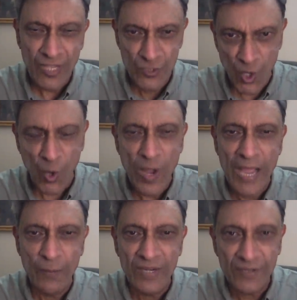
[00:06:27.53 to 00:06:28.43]
So
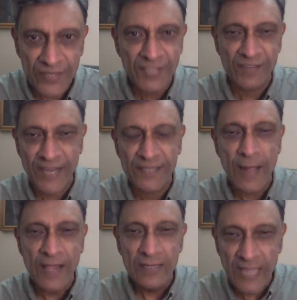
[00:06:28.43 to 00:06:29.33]
I will reiterate
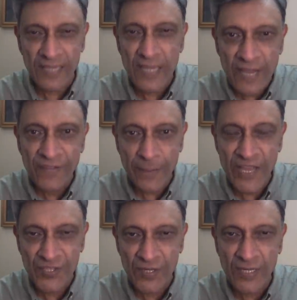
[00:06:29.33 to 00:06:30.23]
that if a
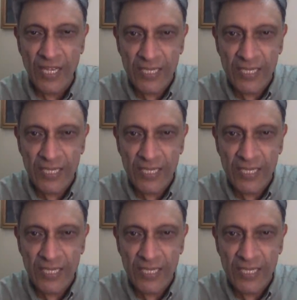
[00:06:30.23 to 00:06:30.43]
patient